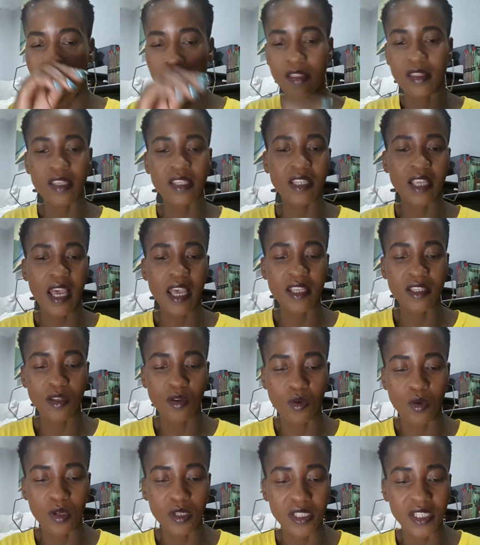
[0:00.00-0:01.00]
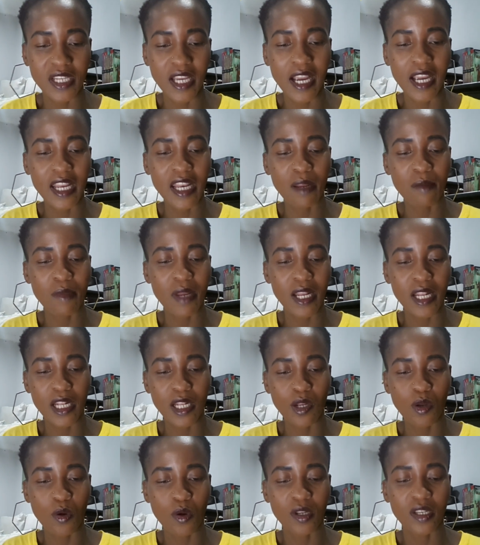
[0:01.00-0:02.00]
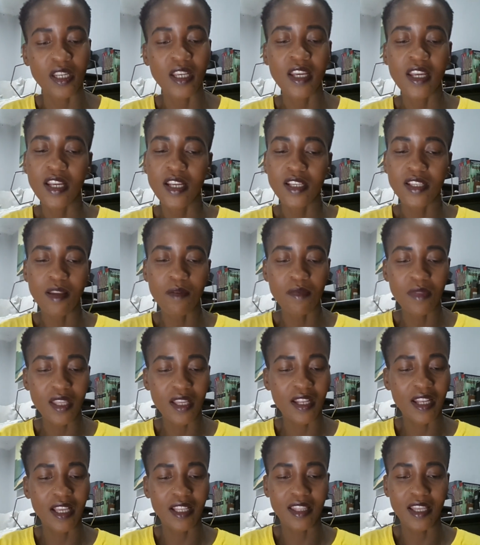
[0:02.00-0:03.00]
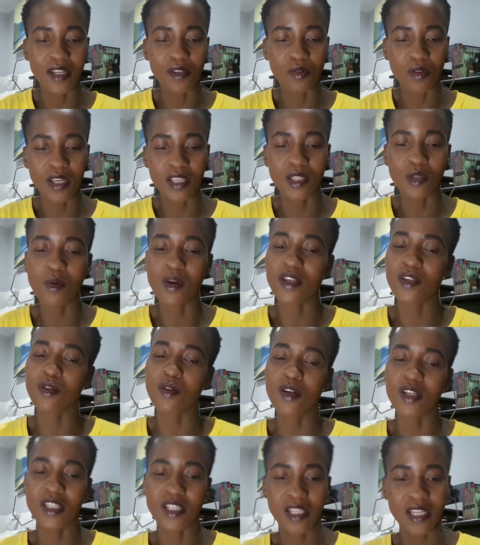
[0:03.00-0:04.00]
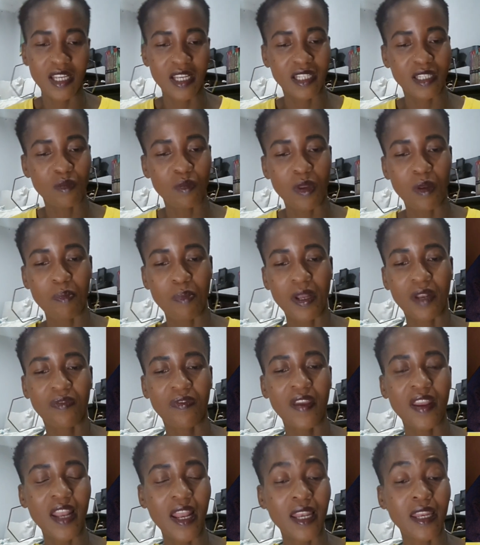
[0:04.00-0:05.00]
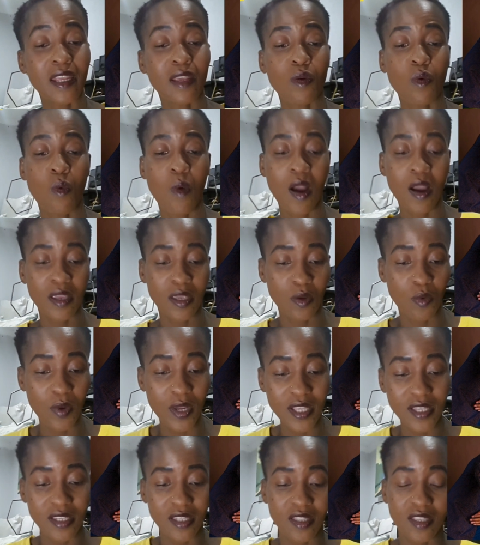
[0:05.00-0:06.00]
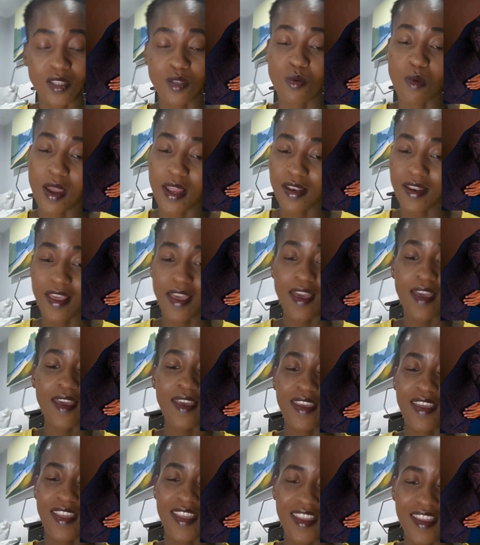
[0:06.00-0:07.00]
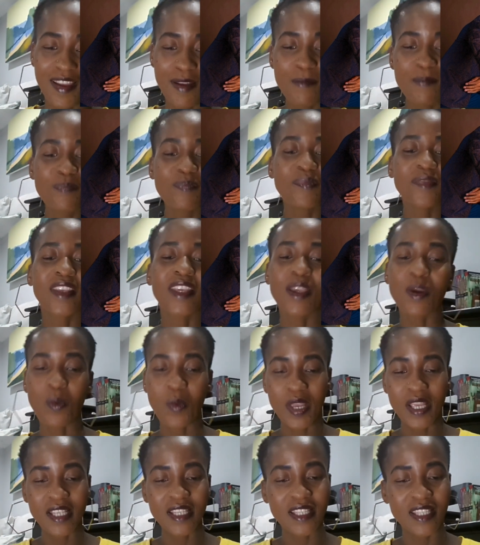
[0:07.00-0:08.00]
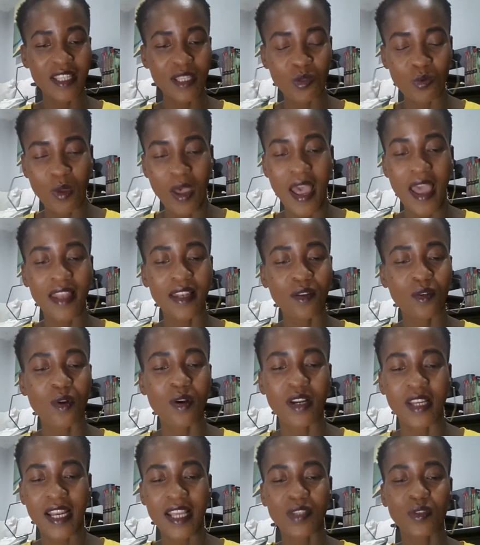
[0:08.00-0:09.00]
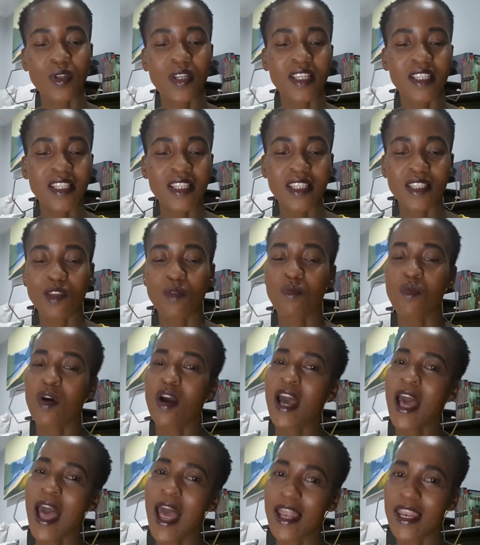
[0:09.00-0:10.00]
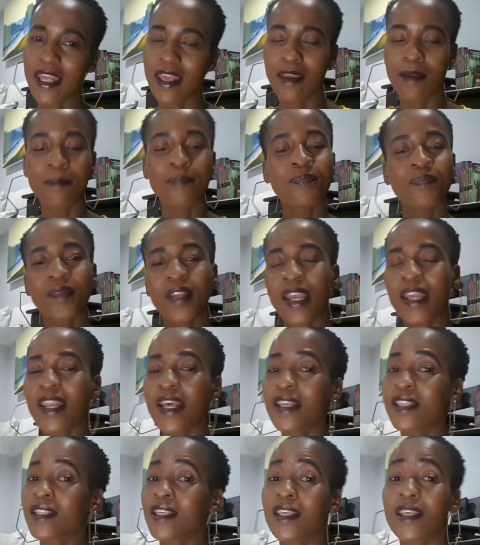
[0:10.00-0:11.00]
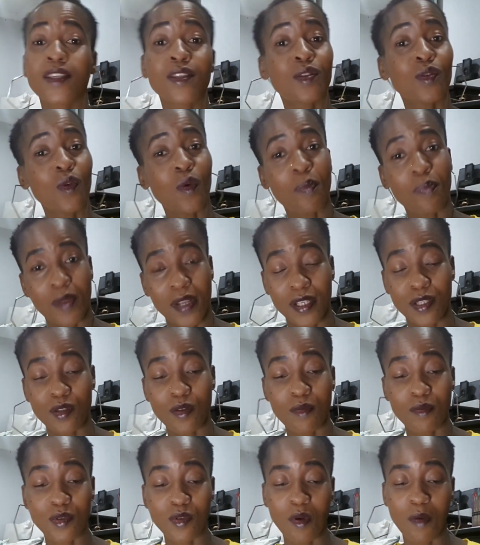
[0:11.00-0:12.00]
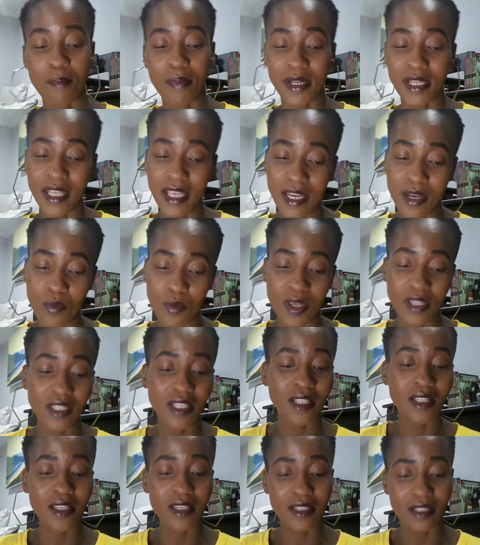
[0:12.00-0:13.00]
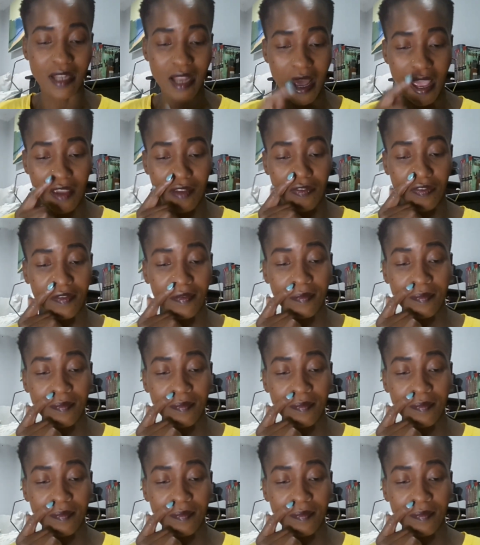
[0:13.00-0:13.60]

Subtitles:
this guy is a gold digger, gana mahlole. Something like that, because he was so dragged, man. But finally, he wins this one, hey? He wins this one. Congratulations to Mohale. And a kiss to Oprah Somsom. But anyways, it is life.